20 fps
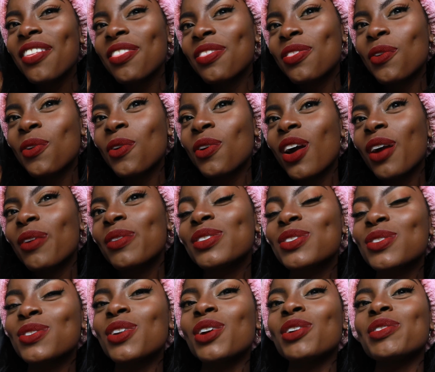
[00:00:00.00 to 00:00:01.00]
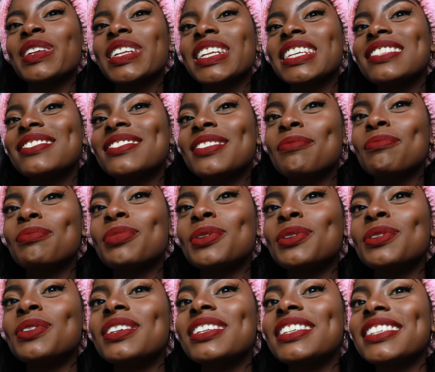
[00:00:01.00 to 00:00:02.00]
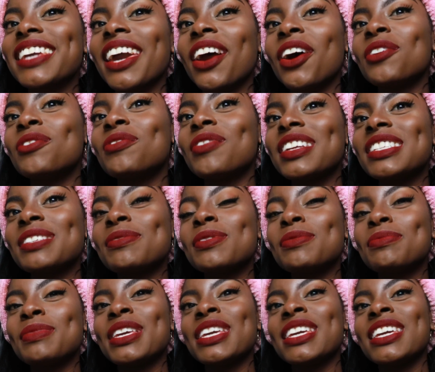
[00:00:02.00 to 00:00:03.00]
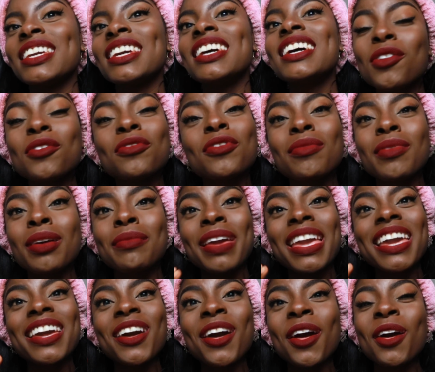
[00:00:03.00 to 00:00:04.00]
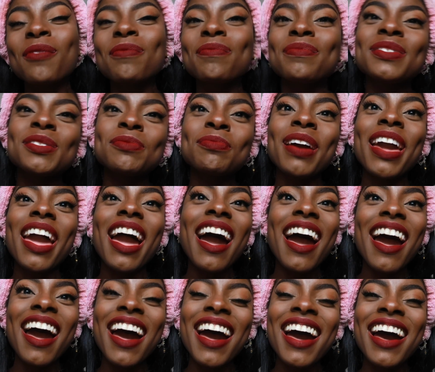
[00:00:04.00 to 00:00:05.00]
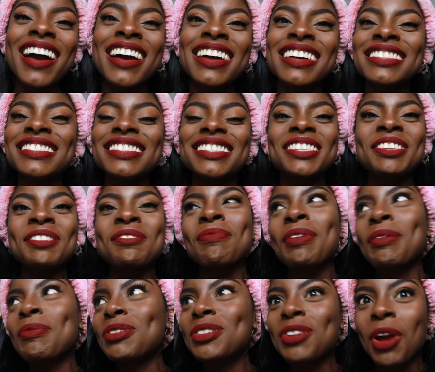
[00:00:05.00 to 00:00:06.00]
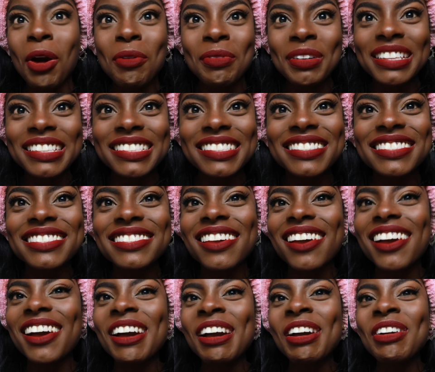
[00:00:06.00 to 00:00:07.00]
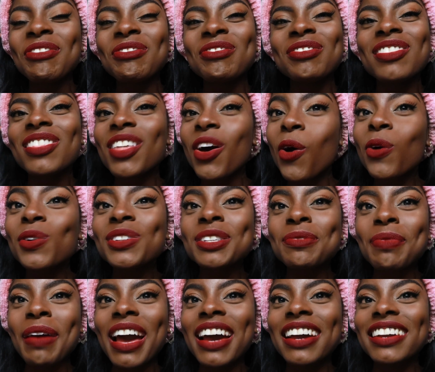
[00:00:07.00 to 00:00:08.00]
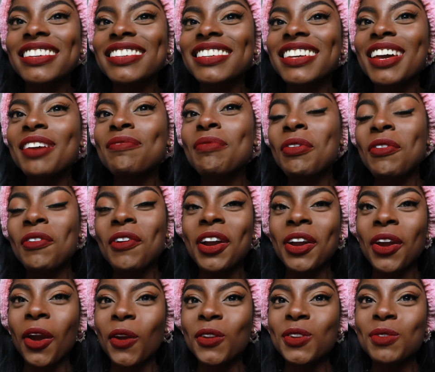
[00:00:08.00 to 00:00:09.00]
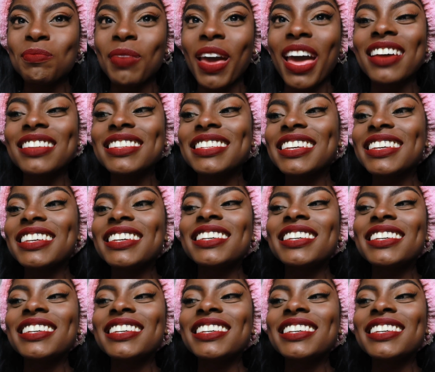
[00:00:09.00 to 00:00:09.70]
I thought I would do a really simple get on ready with me, from my makeup to my hair to my pajamas, the whole shebang before I go to bed.